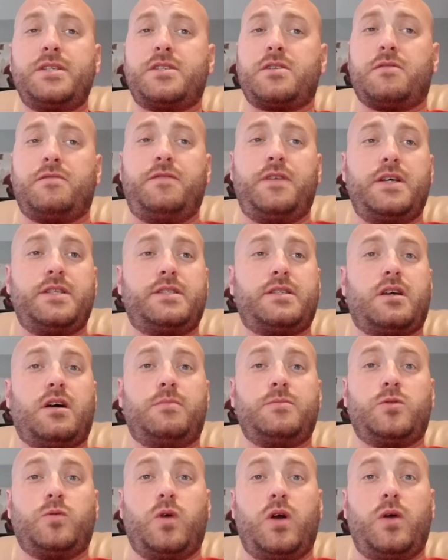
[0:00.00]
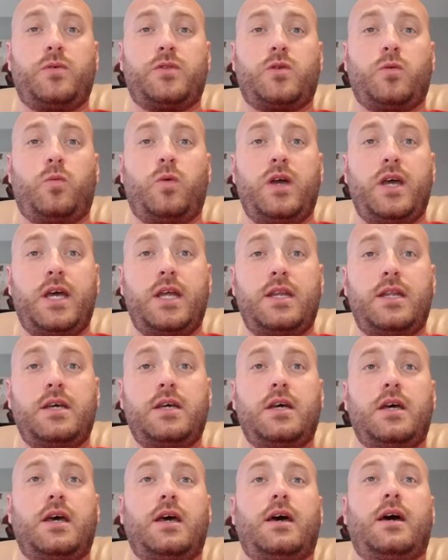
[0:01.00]
Fist comes away with the win,
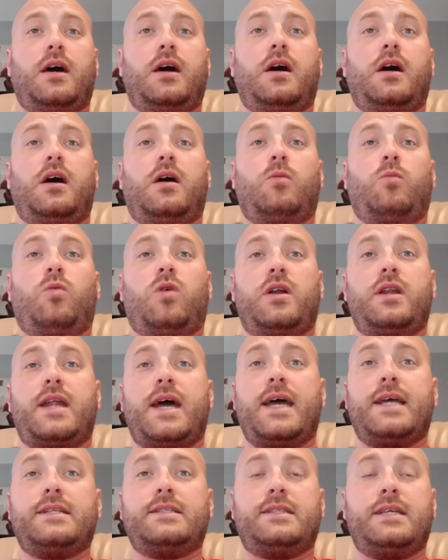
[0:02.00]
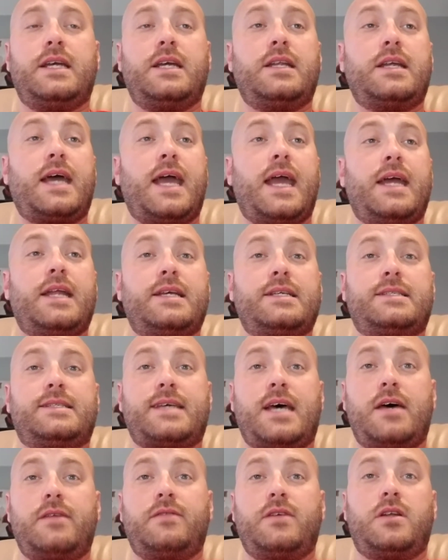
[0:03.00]
119 to
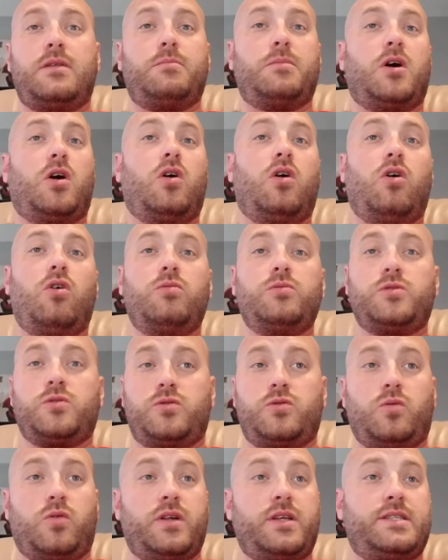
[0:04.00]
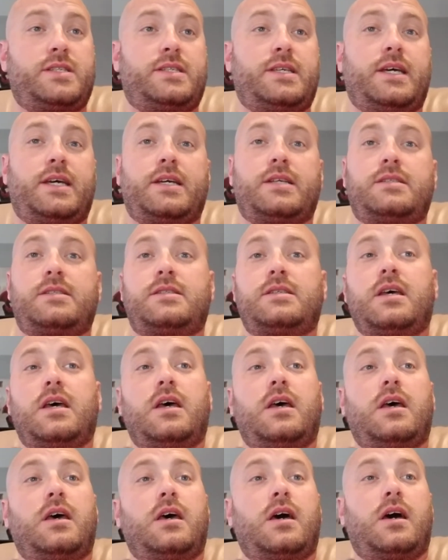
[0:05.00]
87. Mahomes with 26.
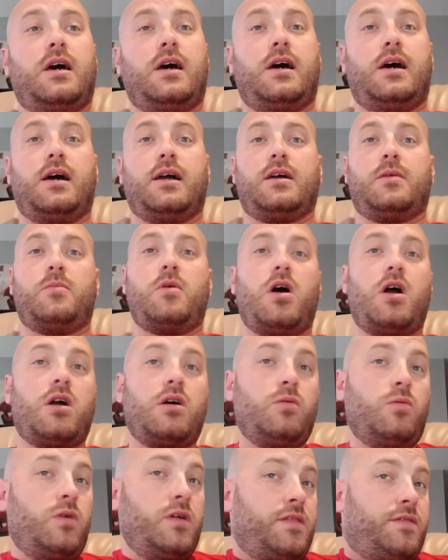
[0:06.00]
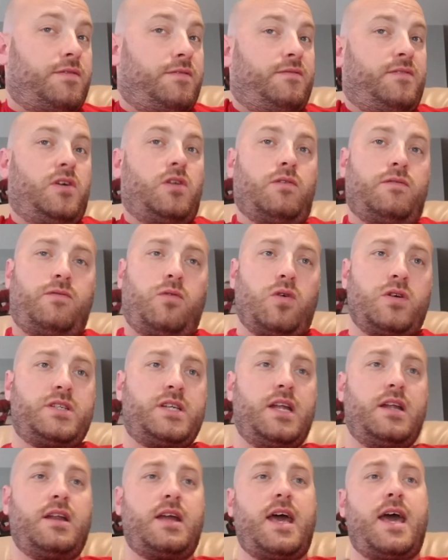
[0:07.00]
Kamara with
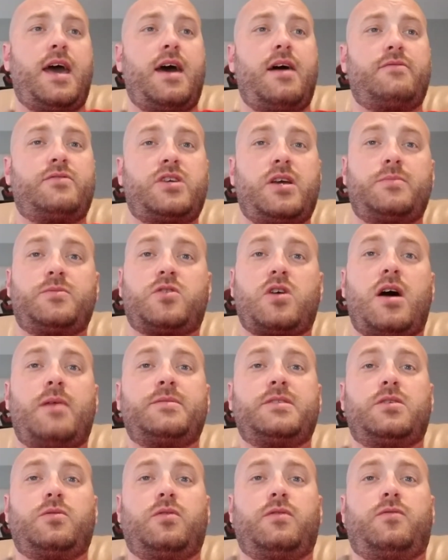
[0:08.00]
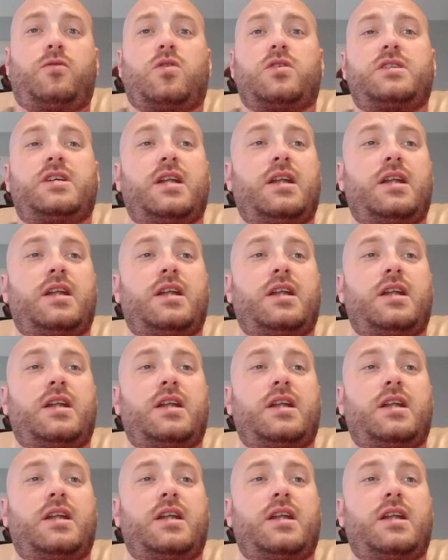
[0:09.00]
14 and a half. James Robinson with 14